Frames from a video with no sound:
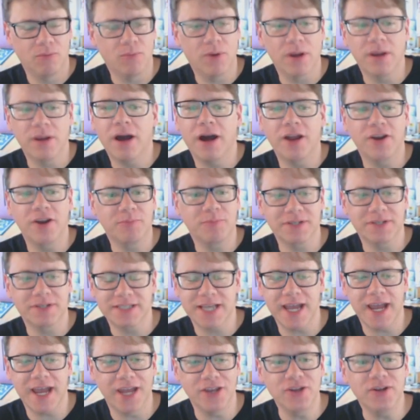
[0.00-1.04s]
One hundred
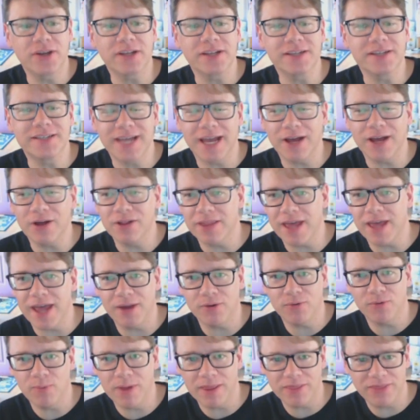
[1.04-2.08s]
percent, and you can tell
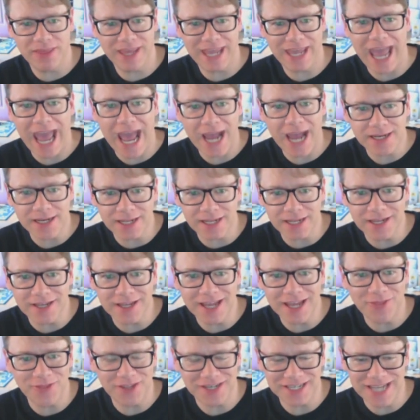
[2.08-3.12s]
that with the acting
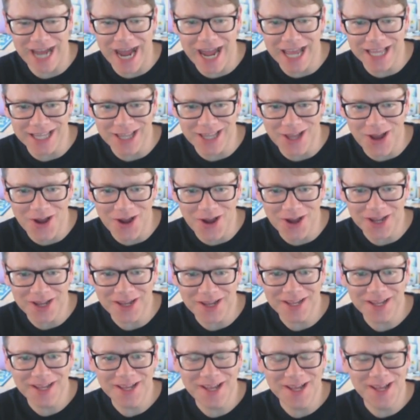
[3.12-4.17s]
and the dialogue.
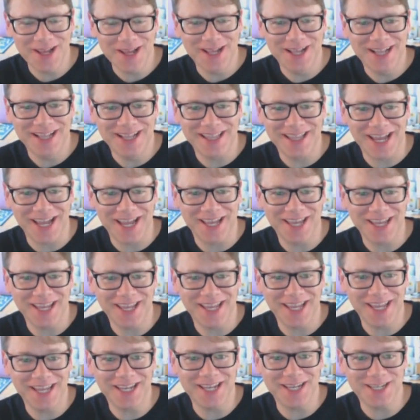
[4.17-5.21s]
Yeah, like
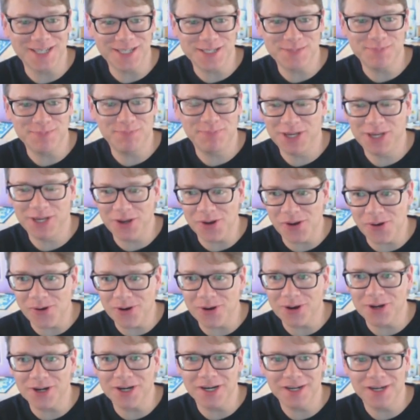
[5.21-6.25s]
it is
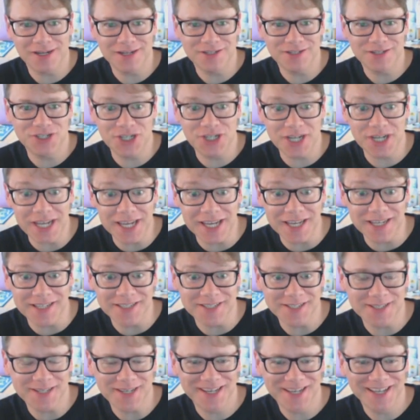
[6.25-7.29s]
pure
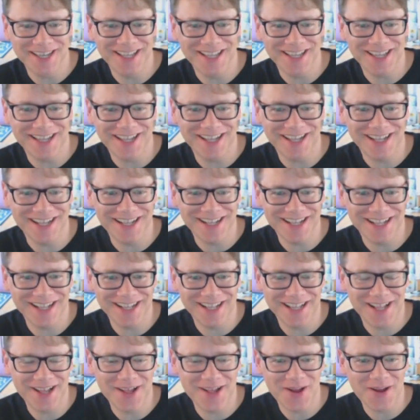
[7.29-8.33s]
cheese, but it's not
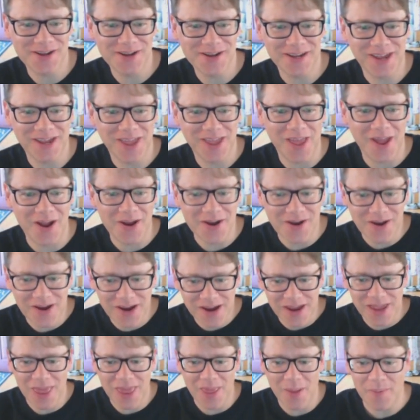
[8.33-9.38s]
played
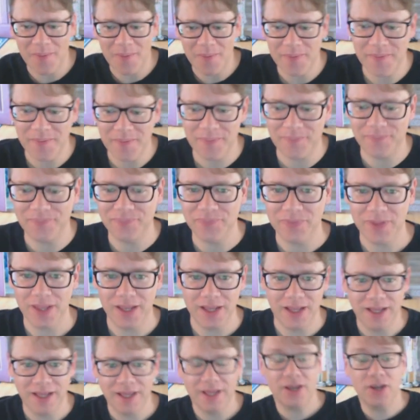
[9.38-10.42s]
for laughs.
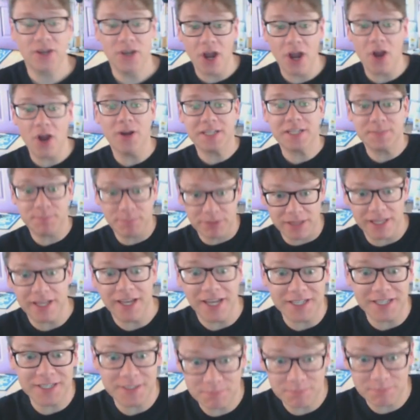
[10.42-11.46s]
You know what I'm saying? No, like I feel like it's